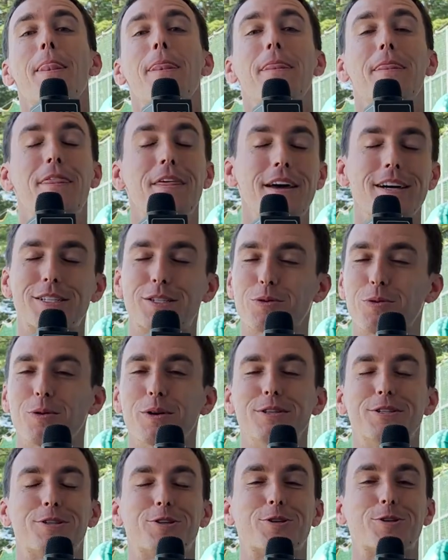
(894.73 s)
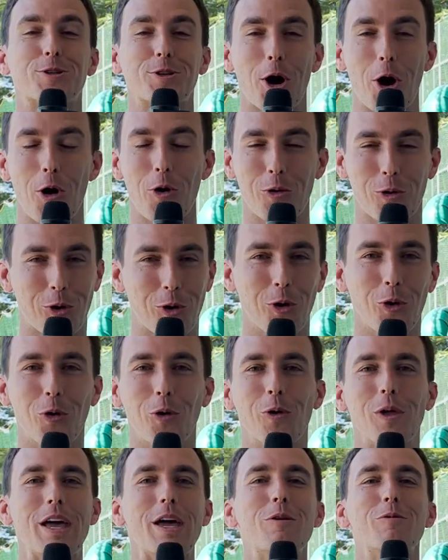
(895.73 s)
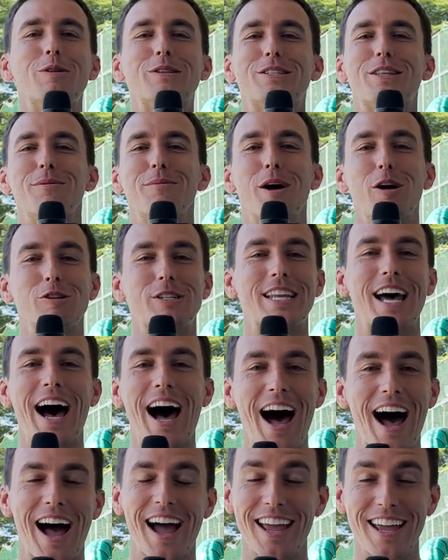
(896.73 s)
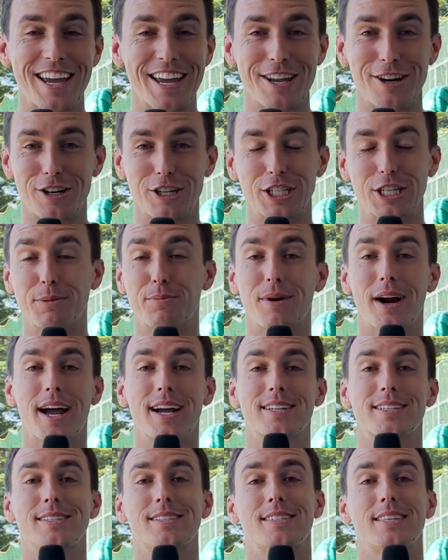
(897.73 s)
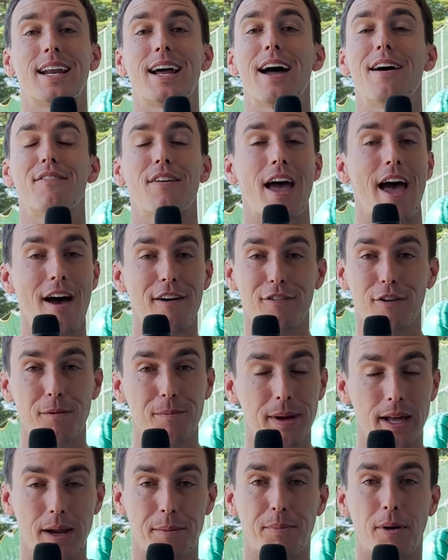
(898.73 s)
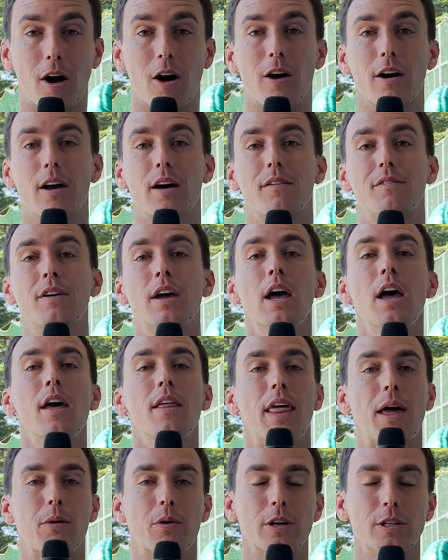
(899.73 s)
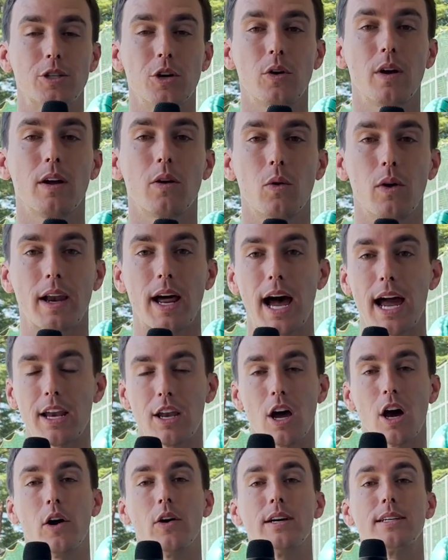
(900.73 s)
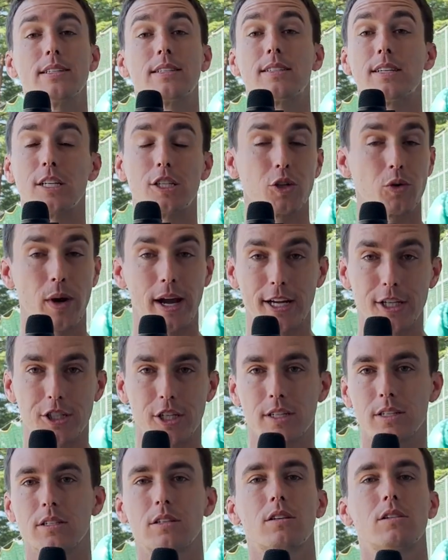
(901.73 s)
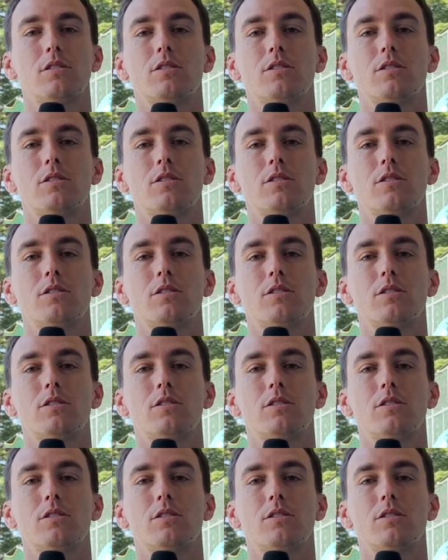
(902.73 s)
This was so cool. It was the most high energy practice that I've ever been a part of. They were doing what I know as situations.